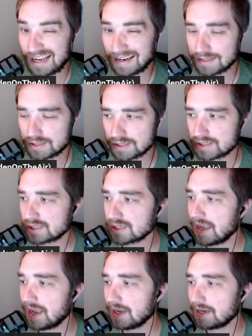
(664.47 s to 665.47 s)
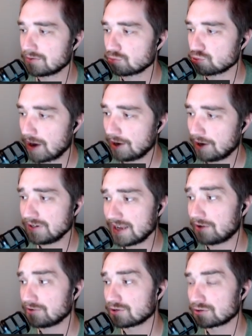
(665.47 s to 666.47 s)
Texas, and rounding
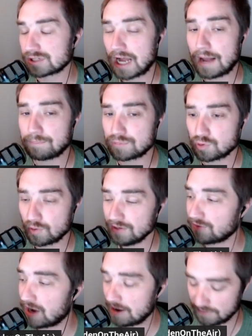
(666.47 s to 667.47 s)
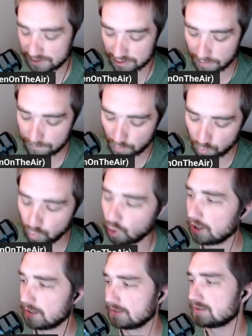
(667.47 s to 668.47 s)
out your top 25 at number
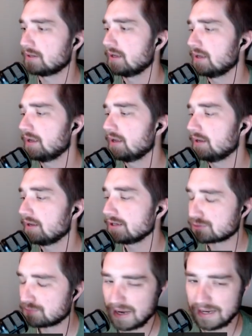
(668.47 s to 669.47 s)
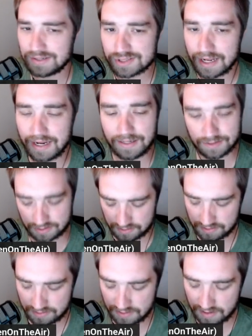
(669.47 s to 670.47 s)
1 is Penn State.
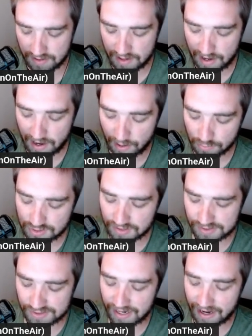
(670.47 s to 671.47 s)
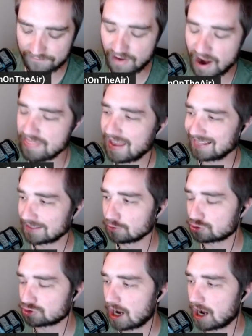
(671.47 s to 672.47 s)
I was going to say I find that a
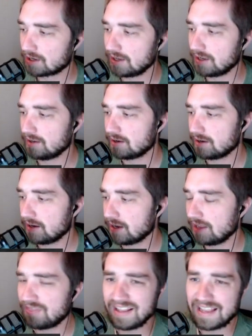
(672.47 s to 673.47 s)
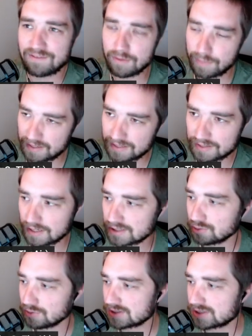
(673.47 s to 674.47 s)
little shocking, and I think everybody
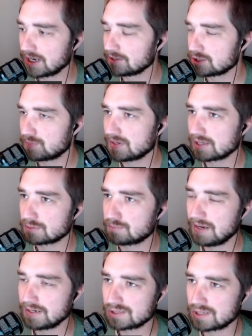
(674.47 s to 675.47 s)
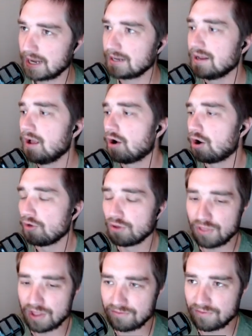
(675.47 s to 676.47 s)
does to an extent, just because Penn State,
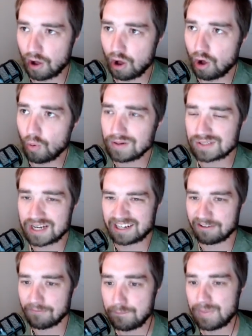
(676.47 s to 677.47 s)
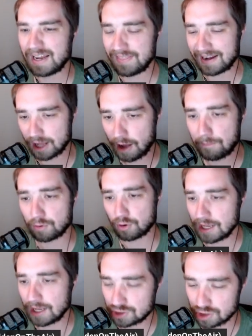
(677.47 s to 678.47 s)
although they've always kind of been in that upper
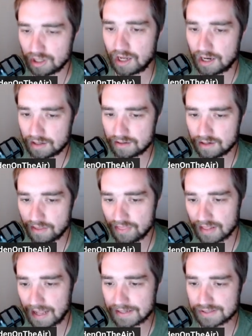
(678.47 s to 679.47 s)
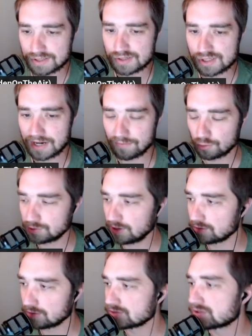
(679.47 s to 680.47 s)
echelon in the last several
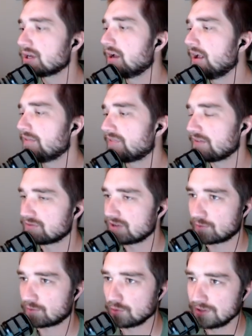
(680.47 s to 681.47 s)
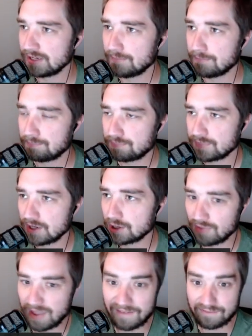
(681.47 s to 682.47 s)
years, they've never really,
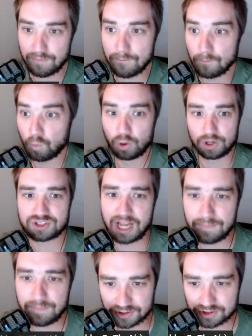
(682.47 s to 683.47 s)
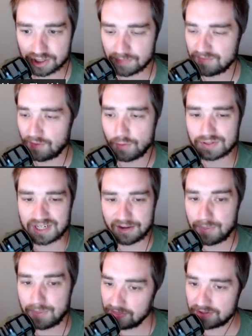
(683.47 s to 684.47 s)
they haven't won a championship. They've always kind
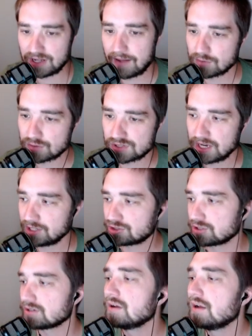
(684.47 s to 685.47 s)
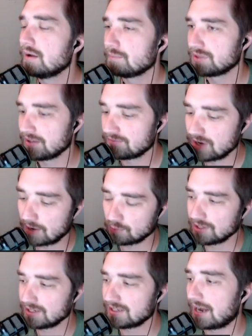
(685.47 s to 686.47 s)
of been in the conversation, but they've not
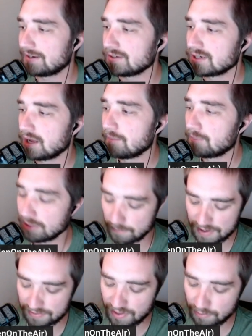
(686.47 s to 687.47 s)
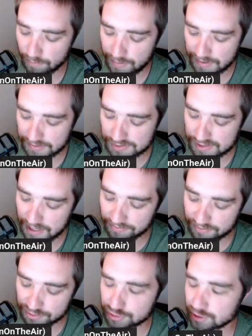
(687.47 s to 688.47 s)
really gotten it done. But the big thing with Penn
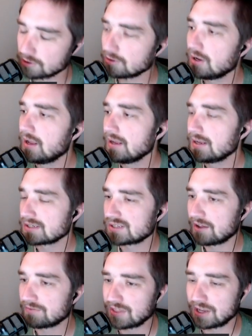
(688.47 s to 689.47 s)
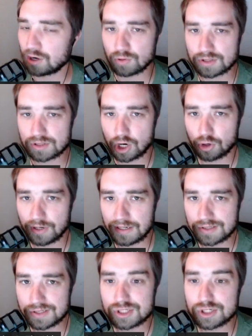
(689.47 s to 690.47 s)
State this year is that they are
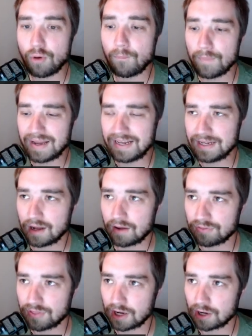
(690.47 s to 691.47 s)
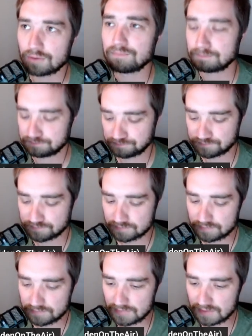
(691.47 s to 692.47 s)
returning so many of their
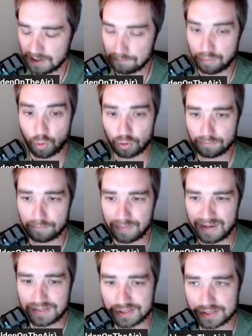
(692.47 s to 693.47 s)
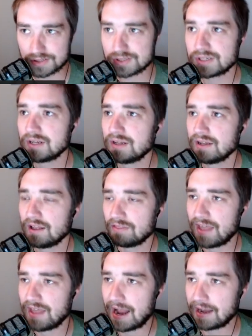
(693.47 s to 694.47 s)
important pieces
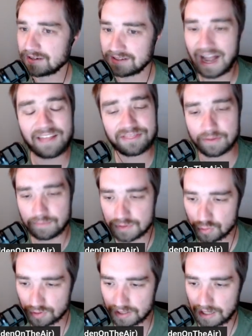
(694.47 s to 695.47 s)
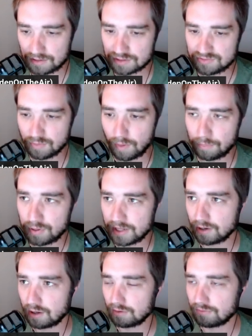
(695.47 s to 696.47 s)
that got them to a college football
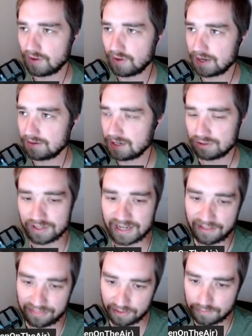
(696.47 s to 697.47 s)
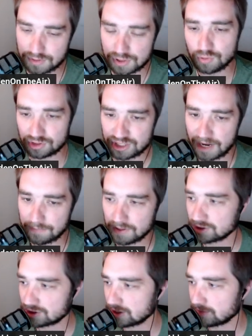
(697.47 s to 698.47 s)
playoff and nearly got them to a
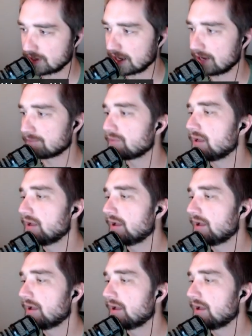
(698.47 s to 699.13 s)
championship game,